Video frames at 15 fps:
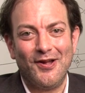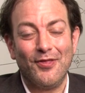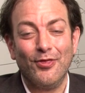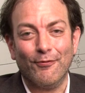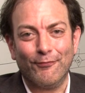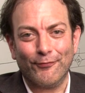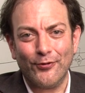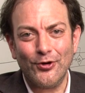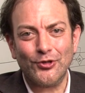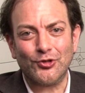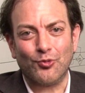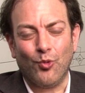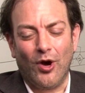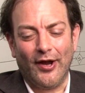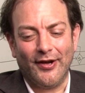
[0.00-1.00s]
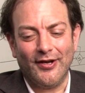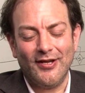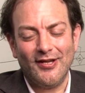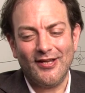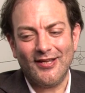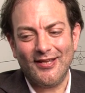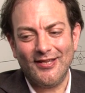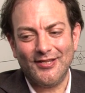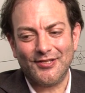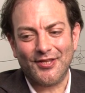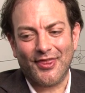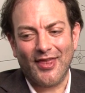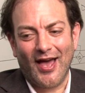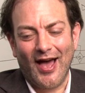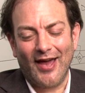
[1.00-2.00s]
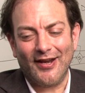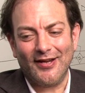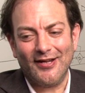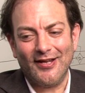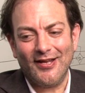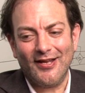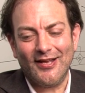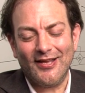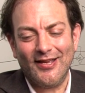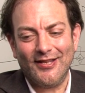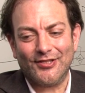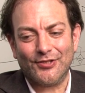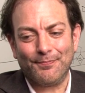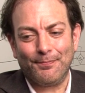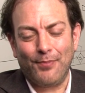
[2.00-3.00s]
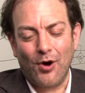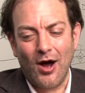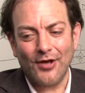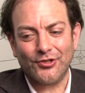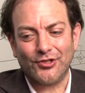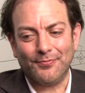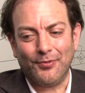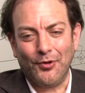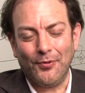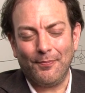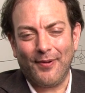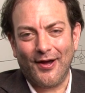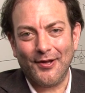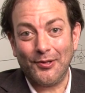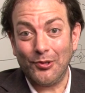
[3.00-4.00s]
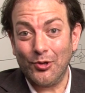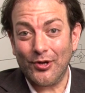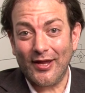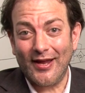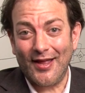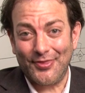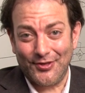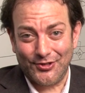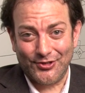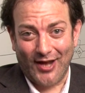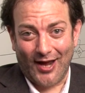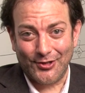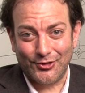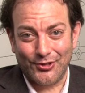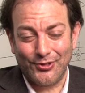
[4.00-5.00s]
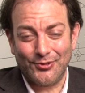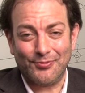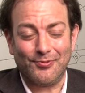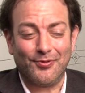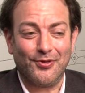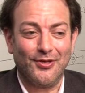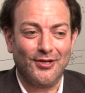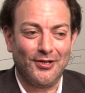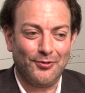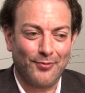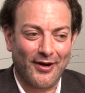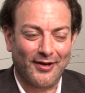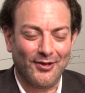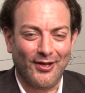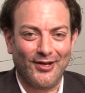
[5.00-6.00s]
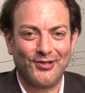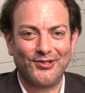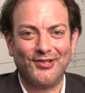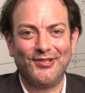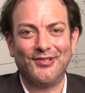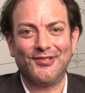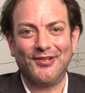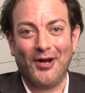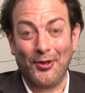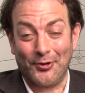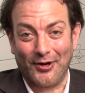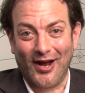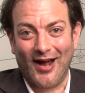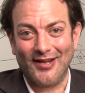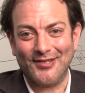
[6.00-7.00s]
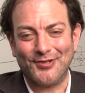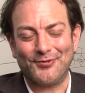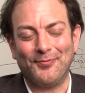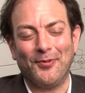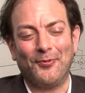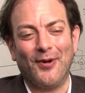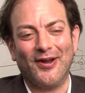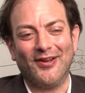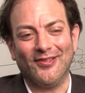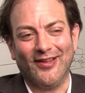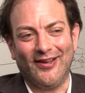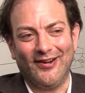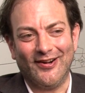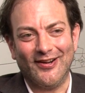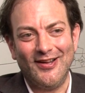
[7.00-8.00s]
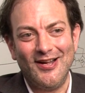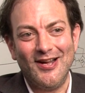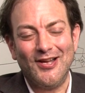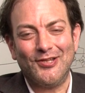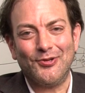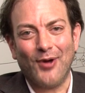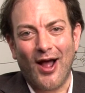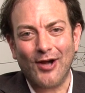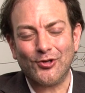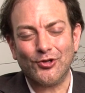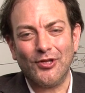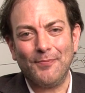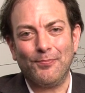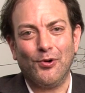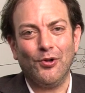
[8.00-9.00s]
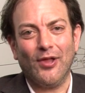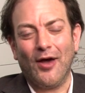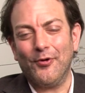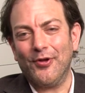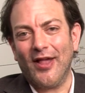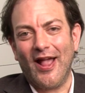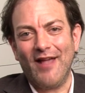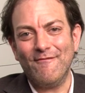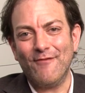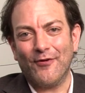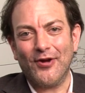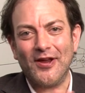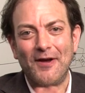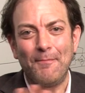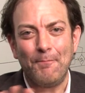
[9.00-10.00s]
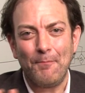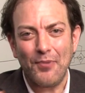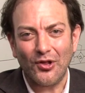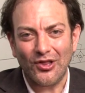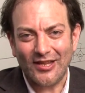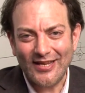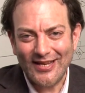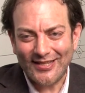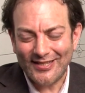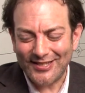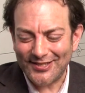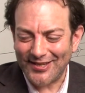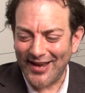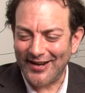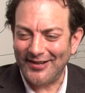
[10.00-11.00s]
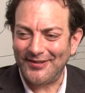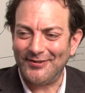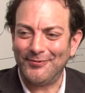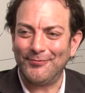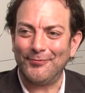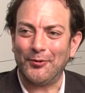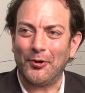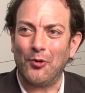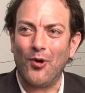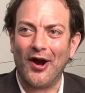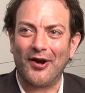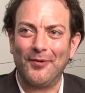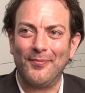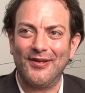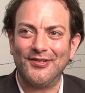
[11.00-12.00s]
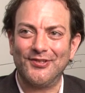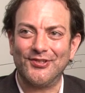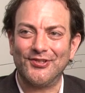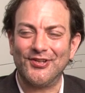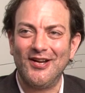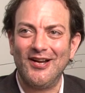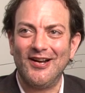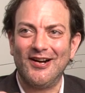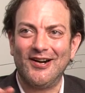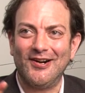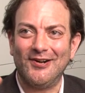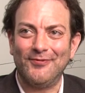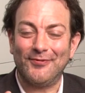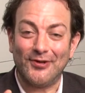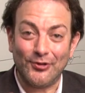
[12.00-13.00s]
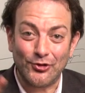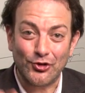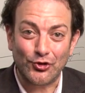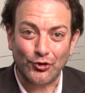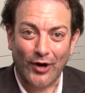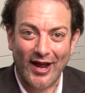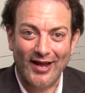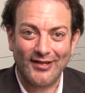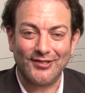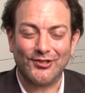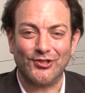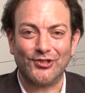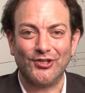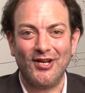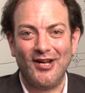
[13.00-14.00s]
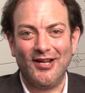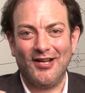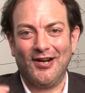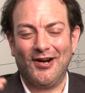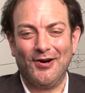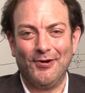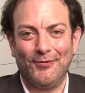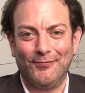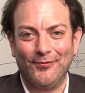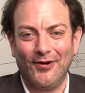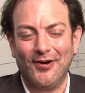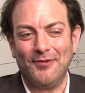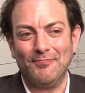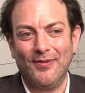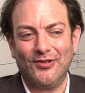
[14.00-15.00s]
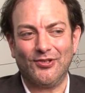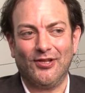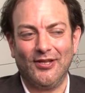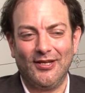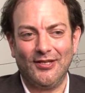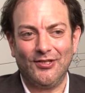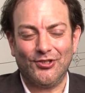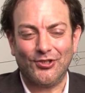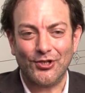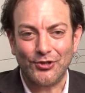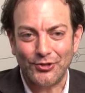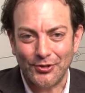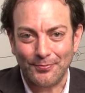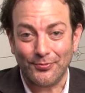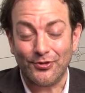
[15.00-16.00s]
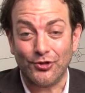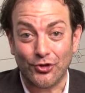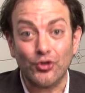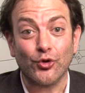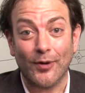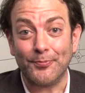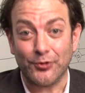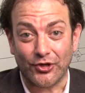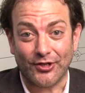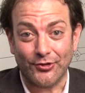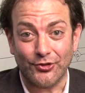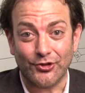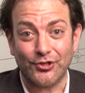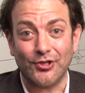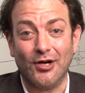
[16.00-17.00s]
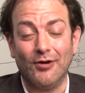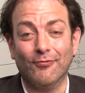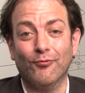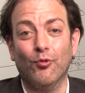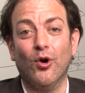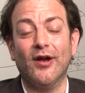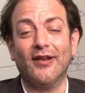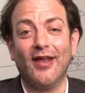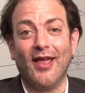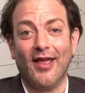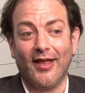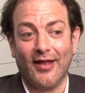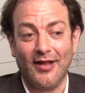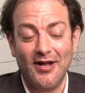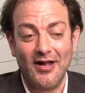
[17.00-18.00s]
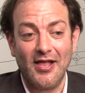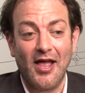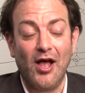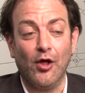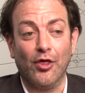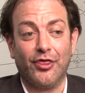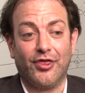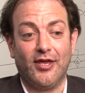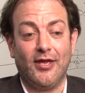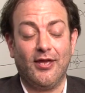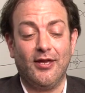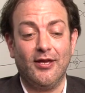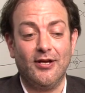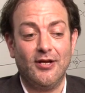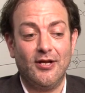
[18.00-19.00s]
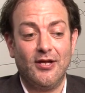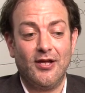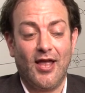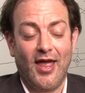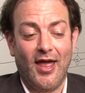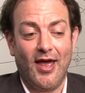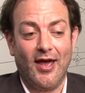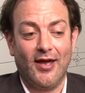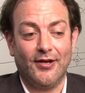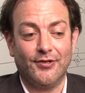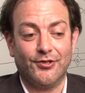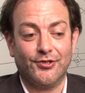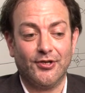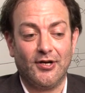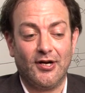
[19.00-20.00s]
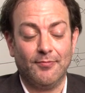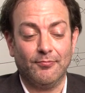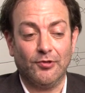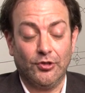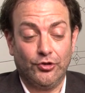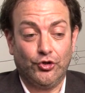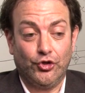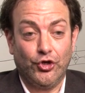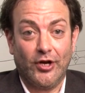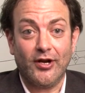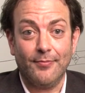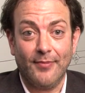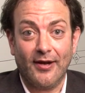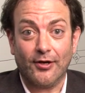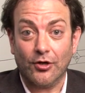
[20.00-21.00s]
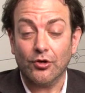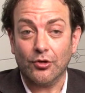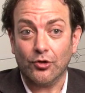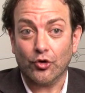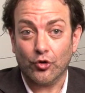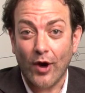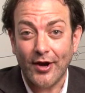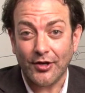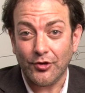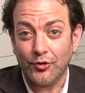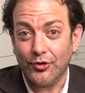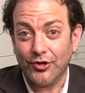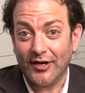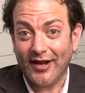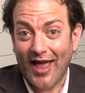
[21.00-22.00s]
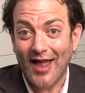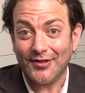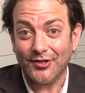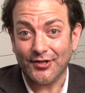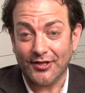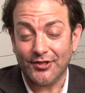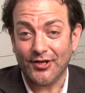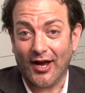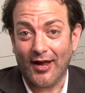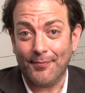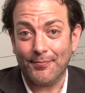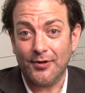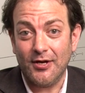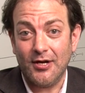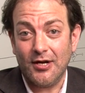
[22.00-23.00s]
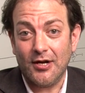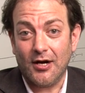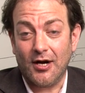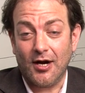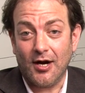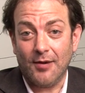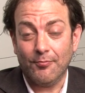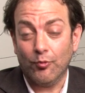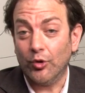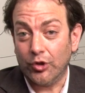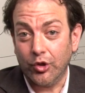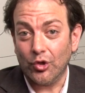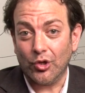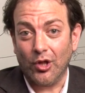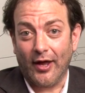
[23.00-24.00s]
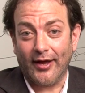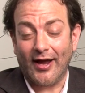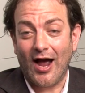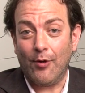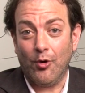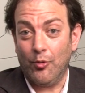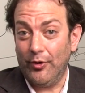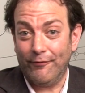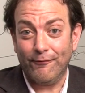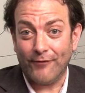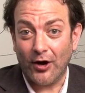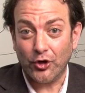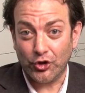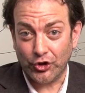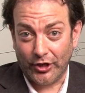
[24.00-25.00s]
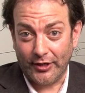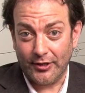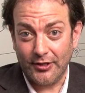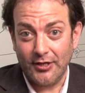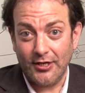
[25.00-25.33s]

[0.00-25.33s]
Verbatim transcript: The first one is that it's possible by looking at the statute the regulations, other guidance from the regulator, to actually pull out a very complete set of requirements, of constraints, of basically system descriptions of what a healthy and um, legitimate credit union entity type um, would look like, how it would function,